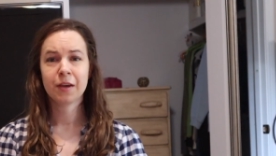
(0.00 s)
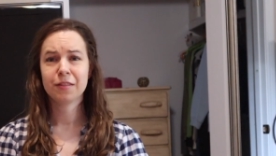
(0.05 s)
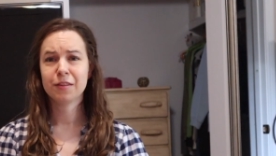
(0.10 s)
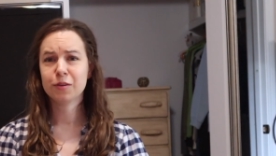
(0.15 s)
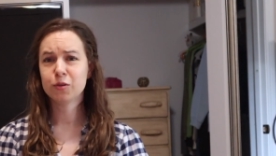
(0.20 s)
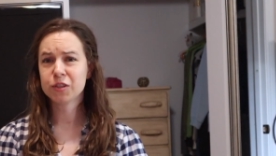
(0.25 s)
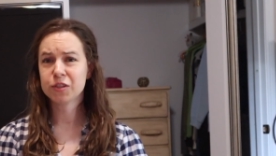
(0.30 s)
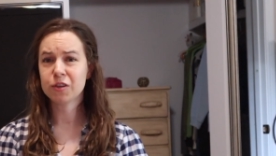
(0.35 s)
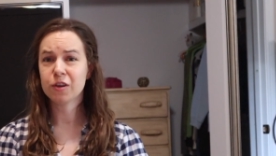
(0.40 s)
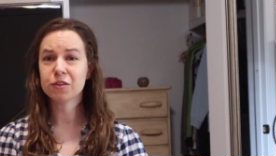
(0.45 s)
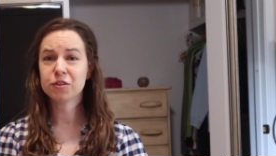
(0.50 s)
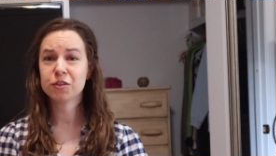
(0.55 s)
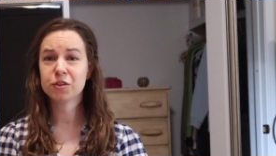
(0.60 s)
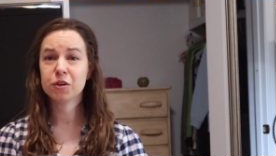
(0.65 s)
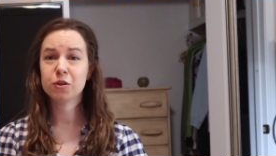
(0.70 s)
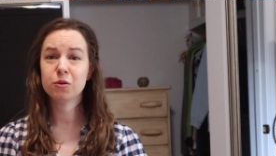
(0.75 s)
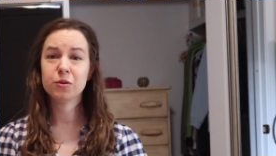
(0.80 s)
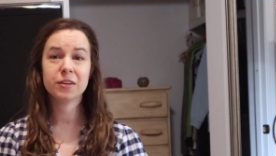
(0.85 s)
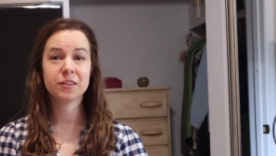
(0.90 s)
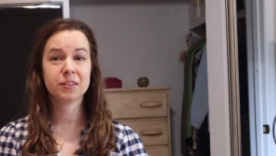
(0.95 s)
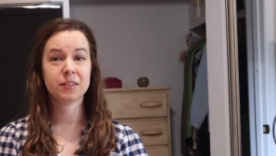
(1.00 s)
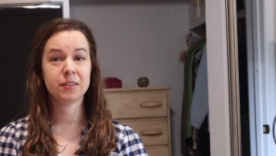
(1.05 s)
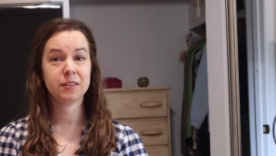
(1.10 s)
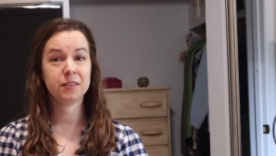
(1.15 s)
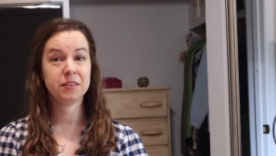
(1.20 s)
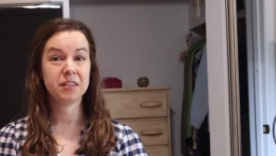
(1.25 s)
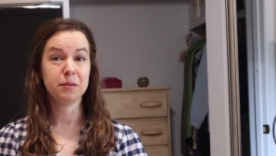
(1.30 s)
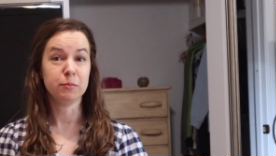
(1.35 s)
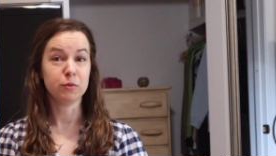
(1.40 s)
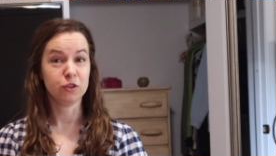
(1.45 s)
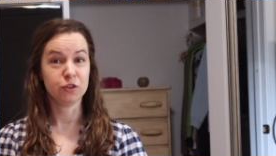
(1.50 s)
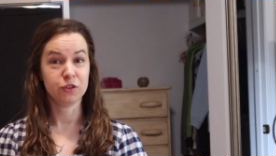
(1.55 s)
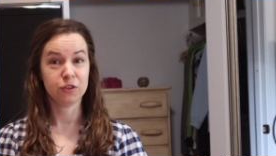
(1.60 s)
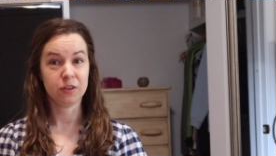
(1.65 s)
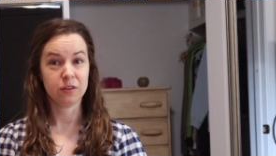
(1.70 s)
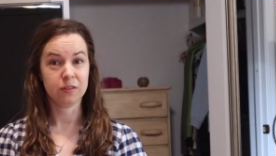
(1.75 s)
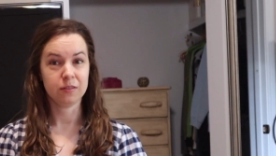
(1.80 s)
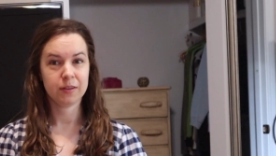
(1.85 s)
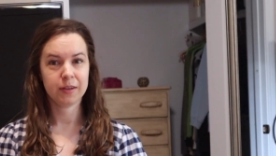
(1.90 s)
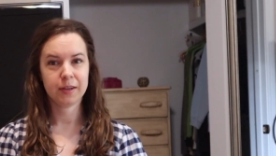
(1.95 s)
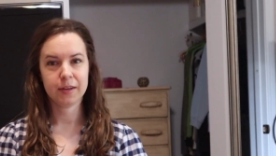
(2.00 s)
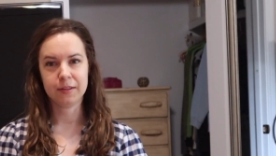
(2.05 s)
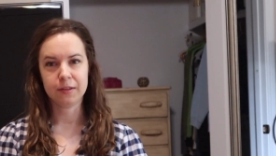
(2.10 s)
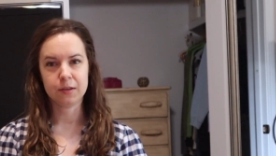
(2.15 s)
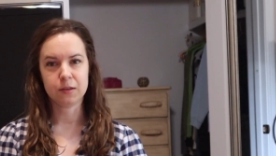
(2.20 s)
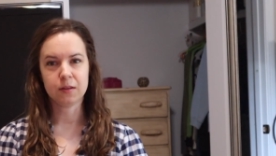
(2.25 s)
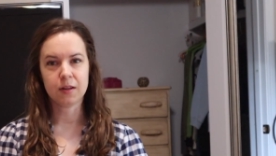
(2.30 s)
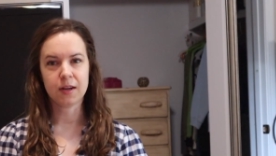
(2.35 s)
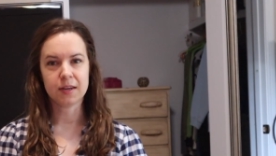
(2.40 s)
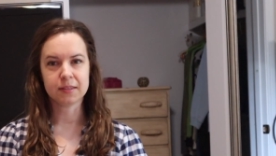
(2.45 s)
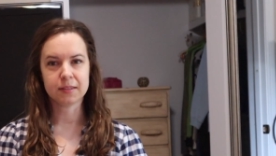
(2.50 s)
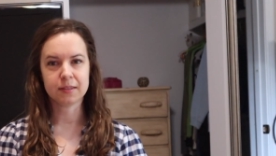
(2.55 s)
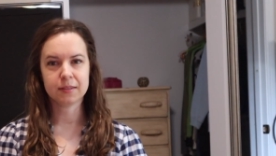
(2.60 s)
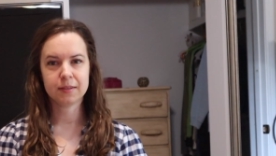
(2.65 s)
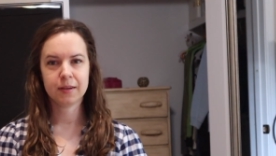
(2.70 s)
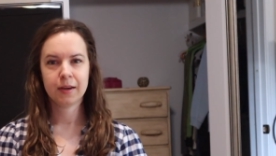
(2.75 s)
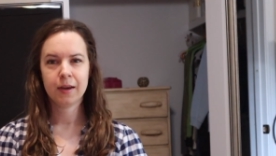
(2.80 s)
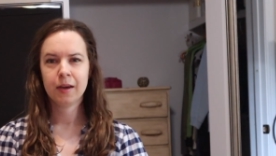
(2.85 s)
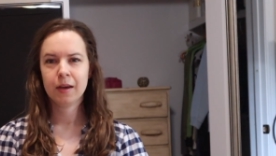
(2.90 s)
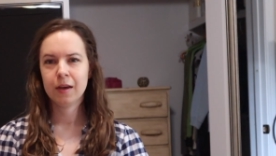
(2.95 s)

There was also a steamer trunk in the closet.